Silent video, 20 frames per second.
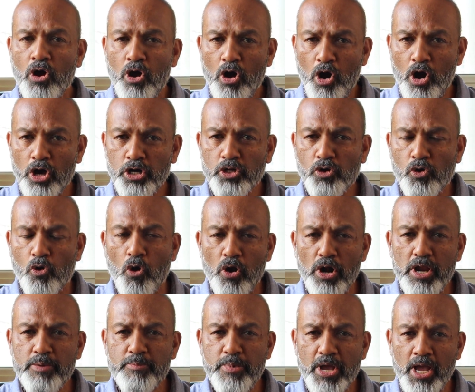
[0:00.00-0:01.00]
on
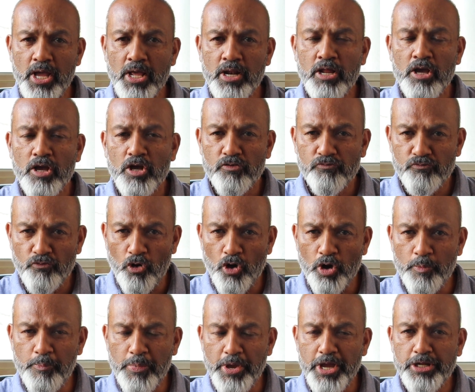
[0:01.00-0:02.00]
cold email
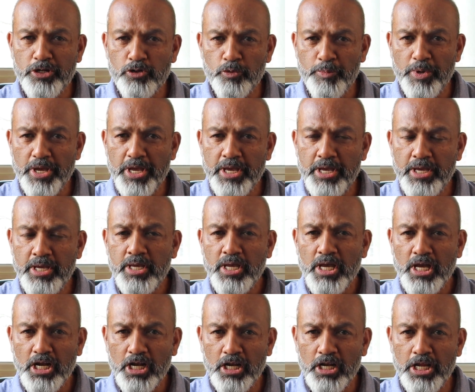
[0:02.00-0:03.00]
for B2B
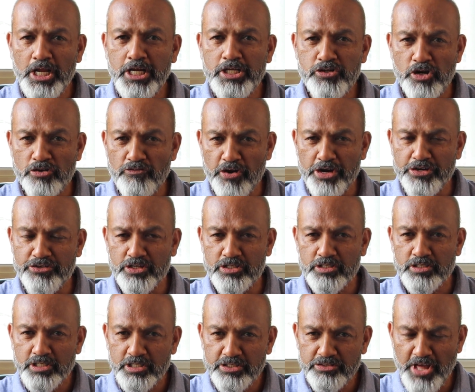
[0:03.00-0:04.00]
lead
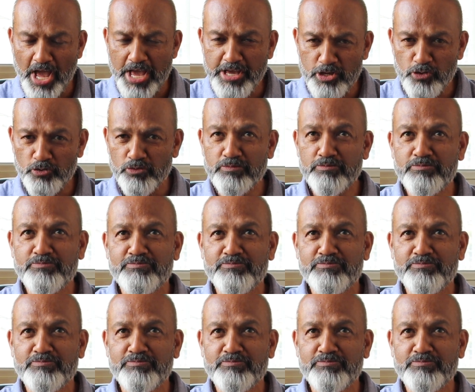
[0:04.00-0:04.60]
generation. Thank you.